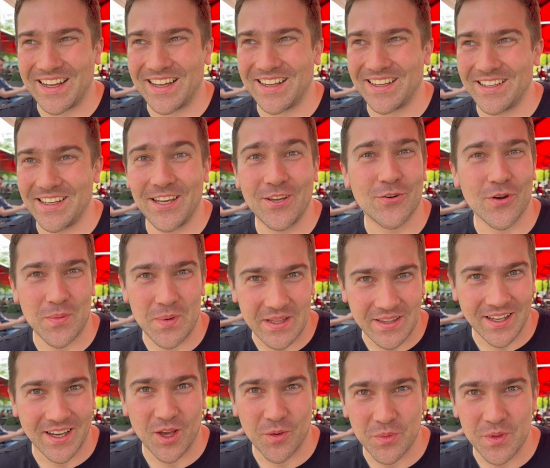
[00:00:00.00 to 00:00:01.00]

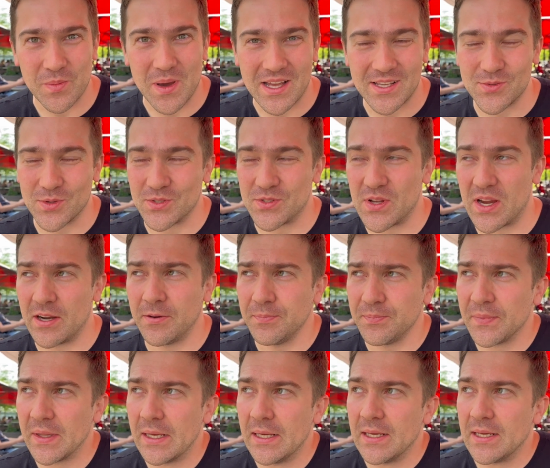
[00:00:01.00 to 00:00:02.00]
incrementally optimize what's there.
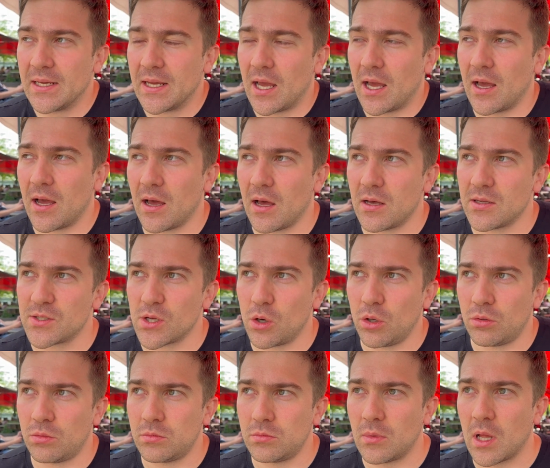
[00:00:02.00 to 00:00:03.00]

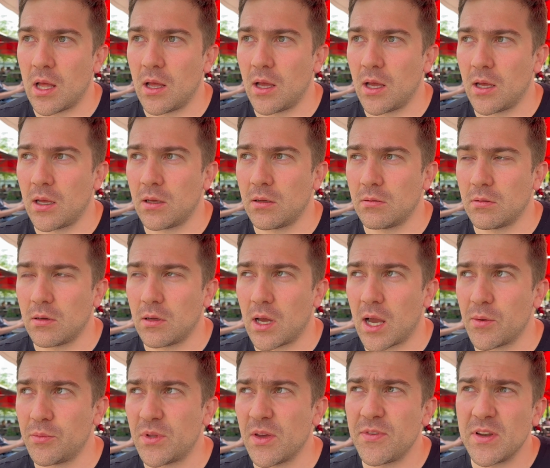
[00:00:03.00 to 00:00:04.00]
So I
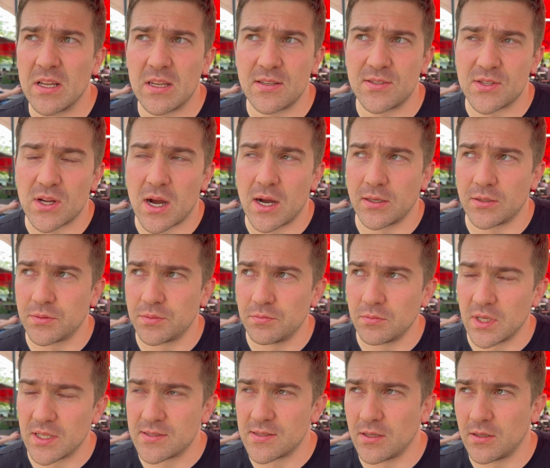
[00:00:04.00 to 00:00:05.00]
would definitely start,
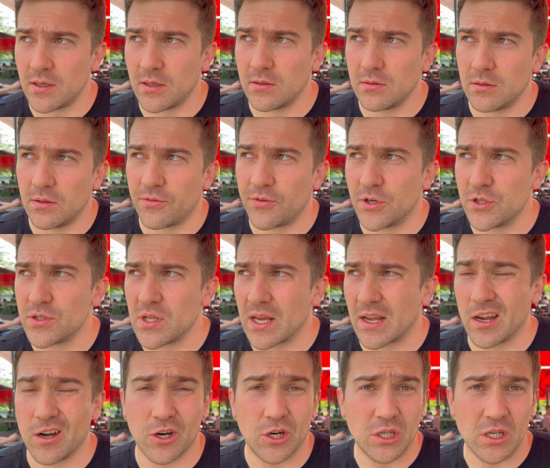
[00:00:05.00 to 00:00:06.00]
let's say, the first like
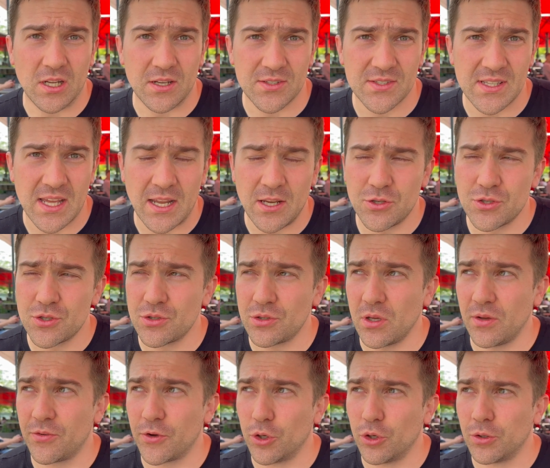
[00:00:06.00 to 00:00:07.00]
an earlier stage.
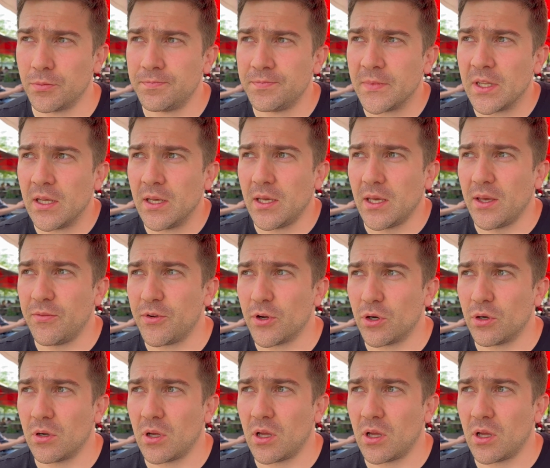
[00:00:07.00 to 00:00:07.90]
If you're a